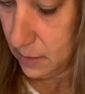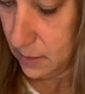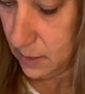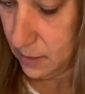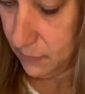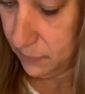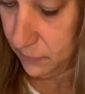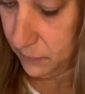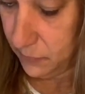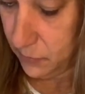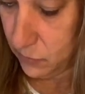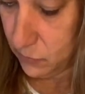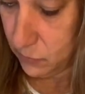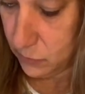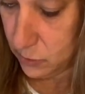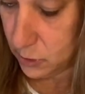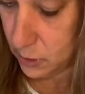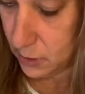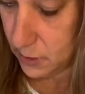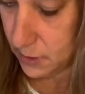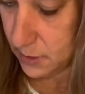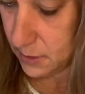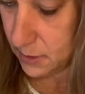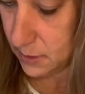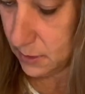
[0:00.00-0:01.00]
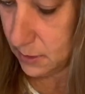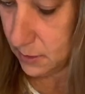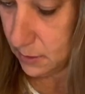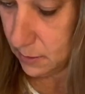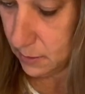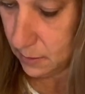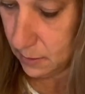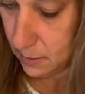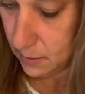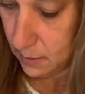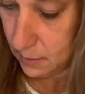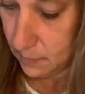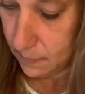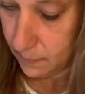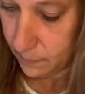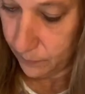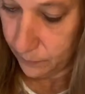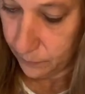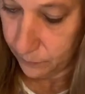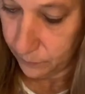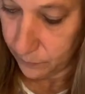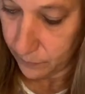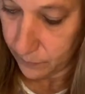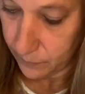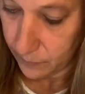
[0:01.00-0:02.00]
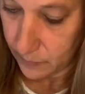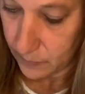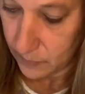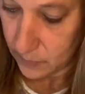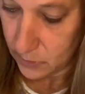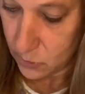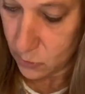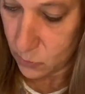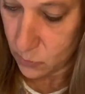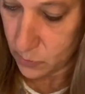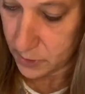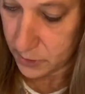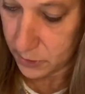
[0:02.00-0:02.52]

If you just do